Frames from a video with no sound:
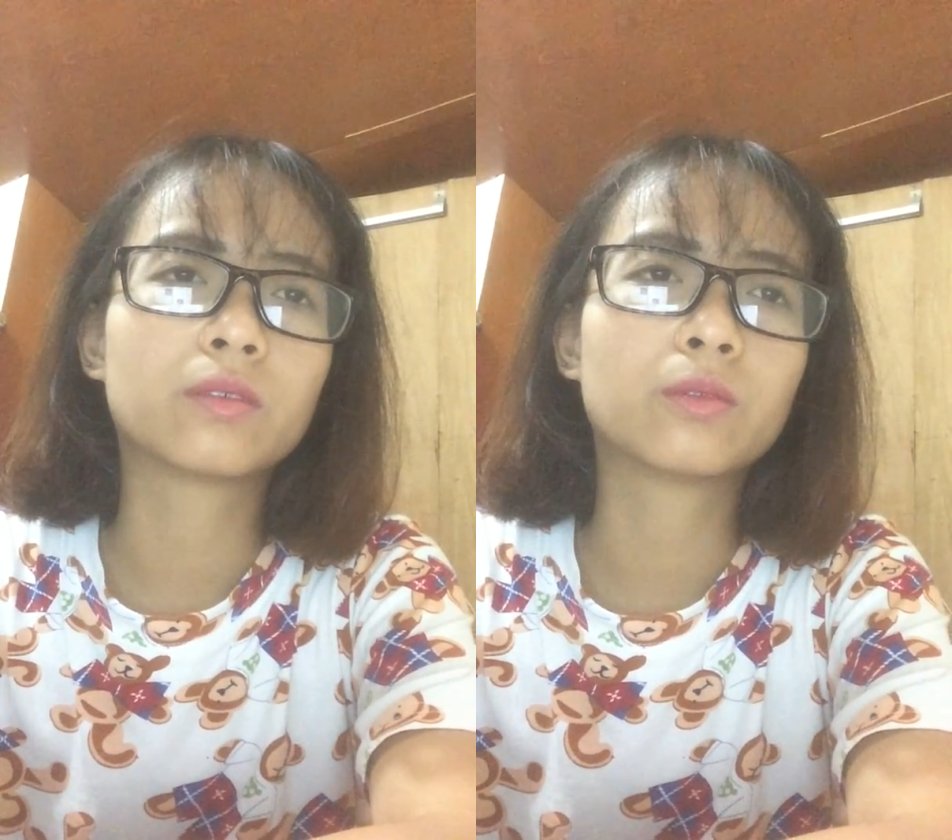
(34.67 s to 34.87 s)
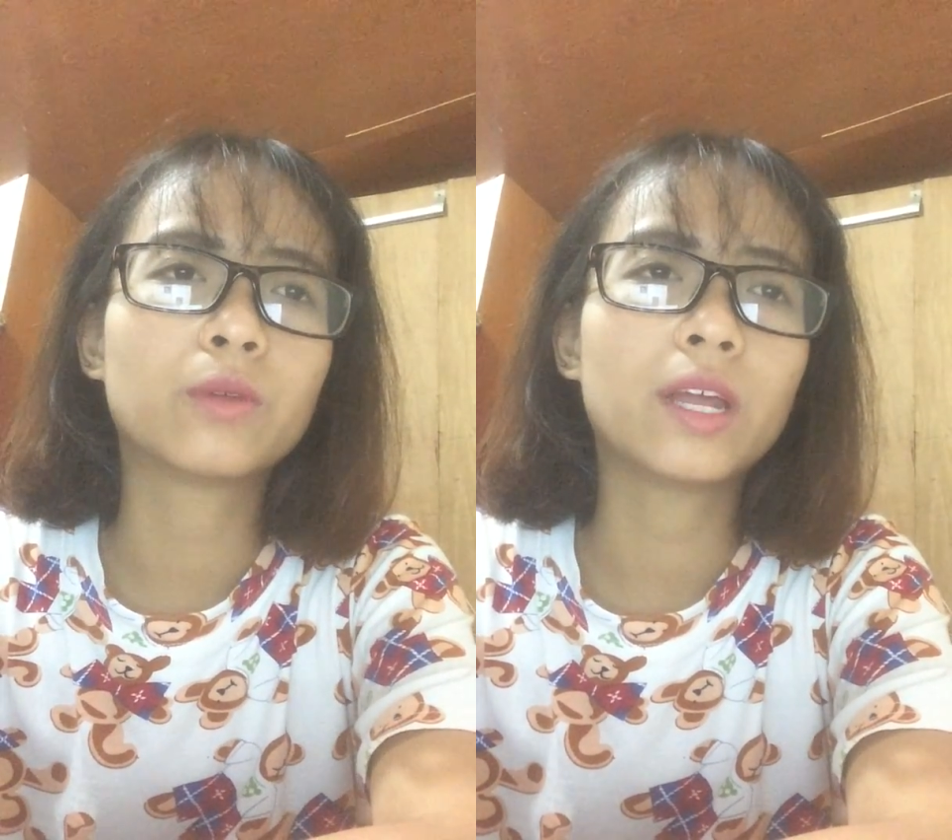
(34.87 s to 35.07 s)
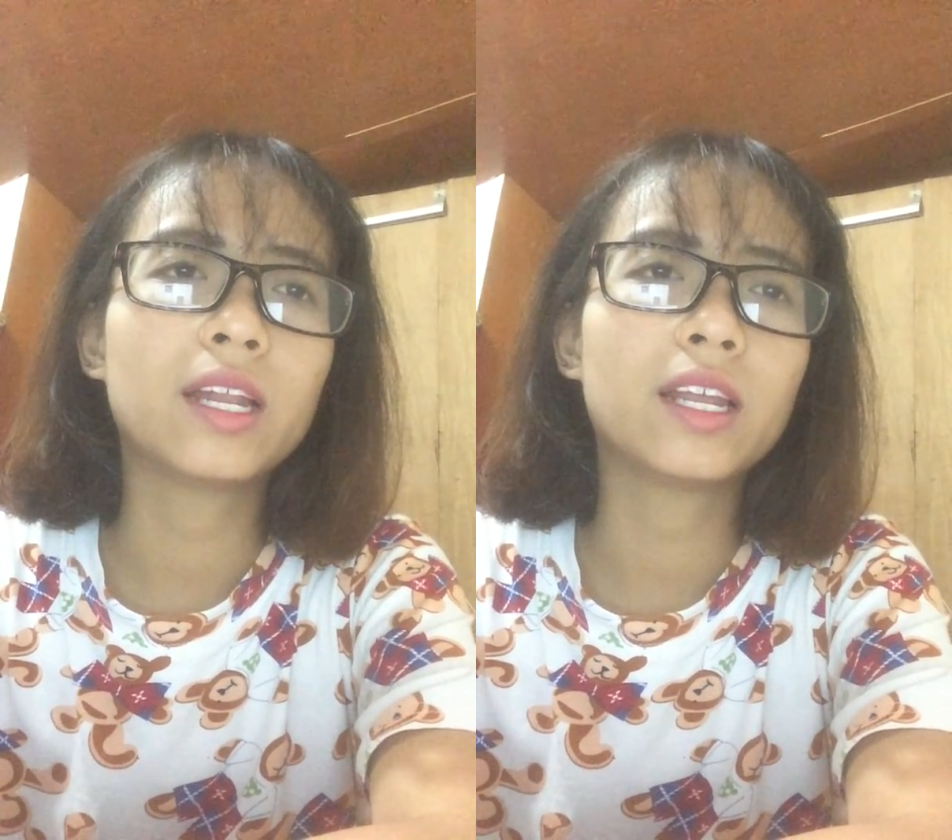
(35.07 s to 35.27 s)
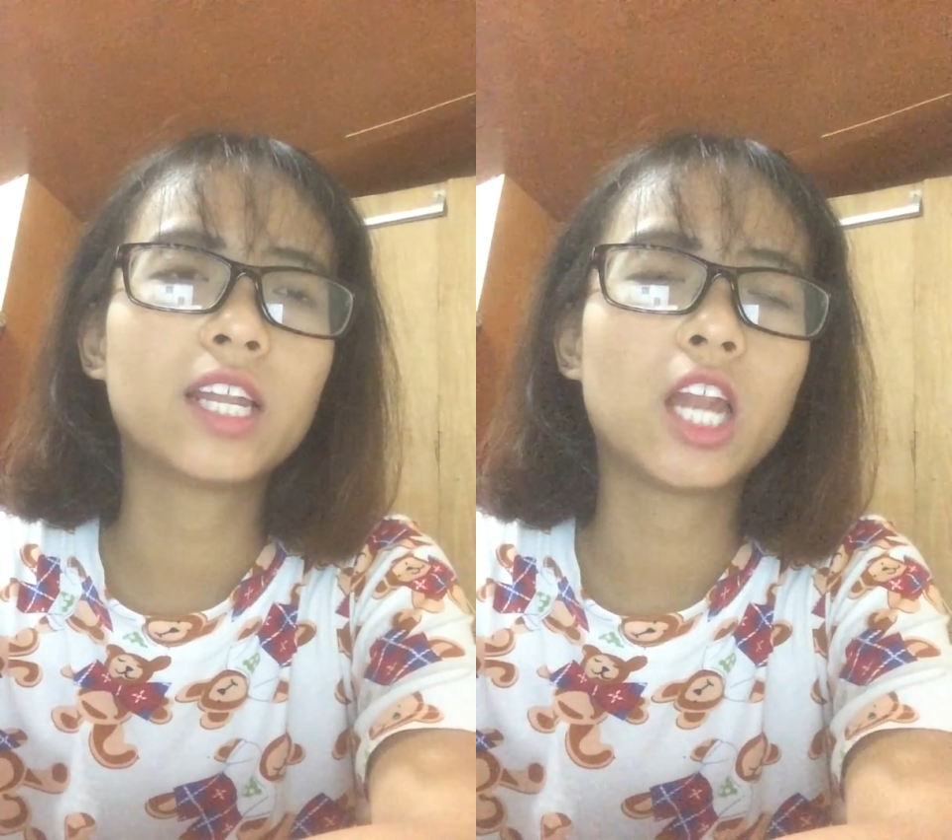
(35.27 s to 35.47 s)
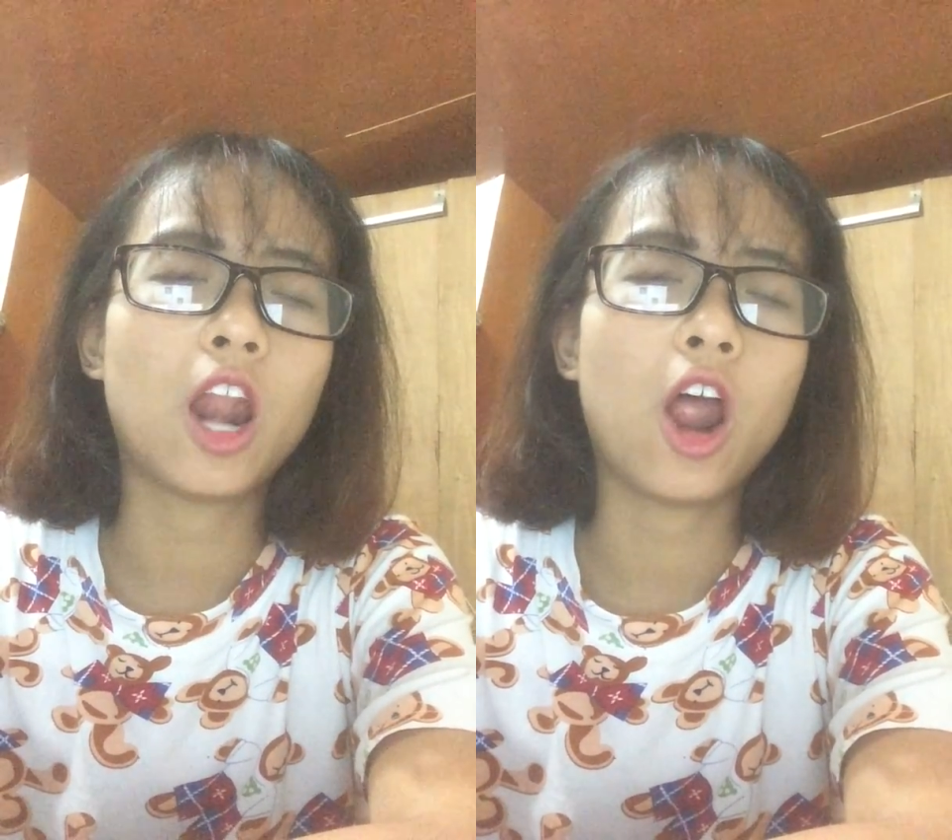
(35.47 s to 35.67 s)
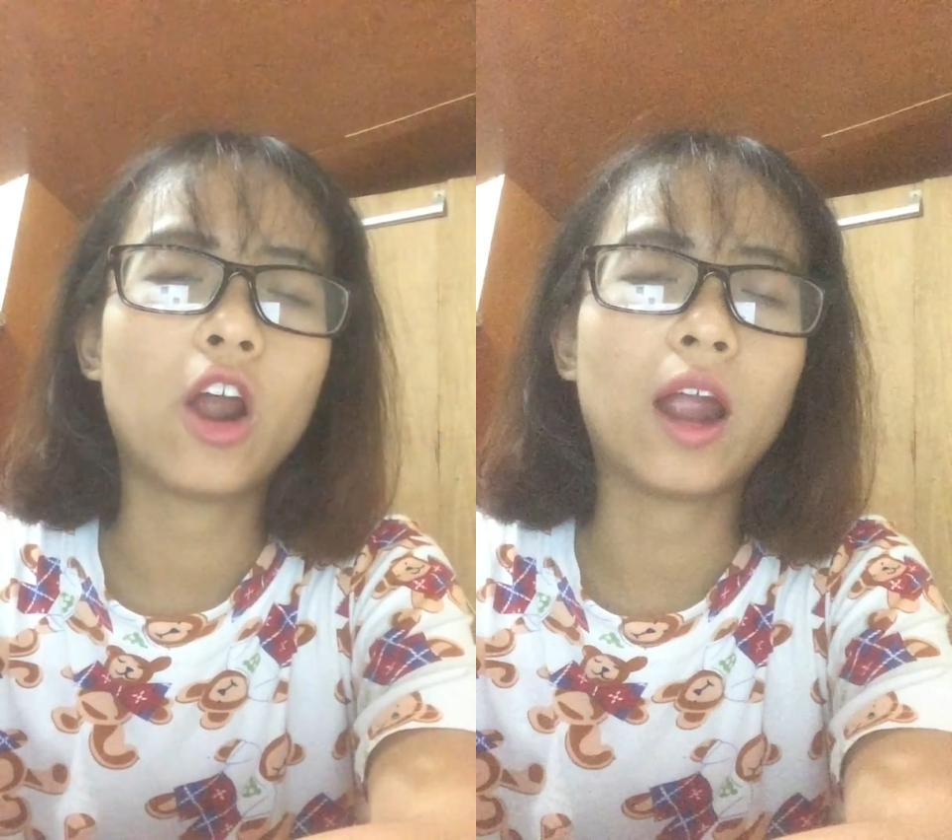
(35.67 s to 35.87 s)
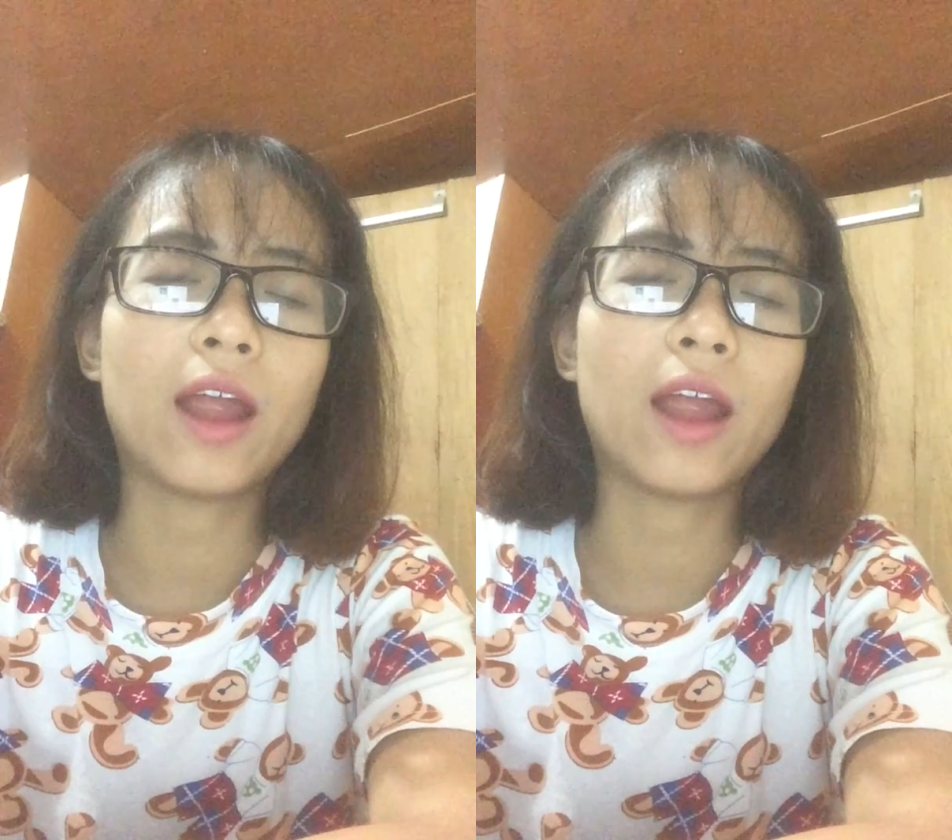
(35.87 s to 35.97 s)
really long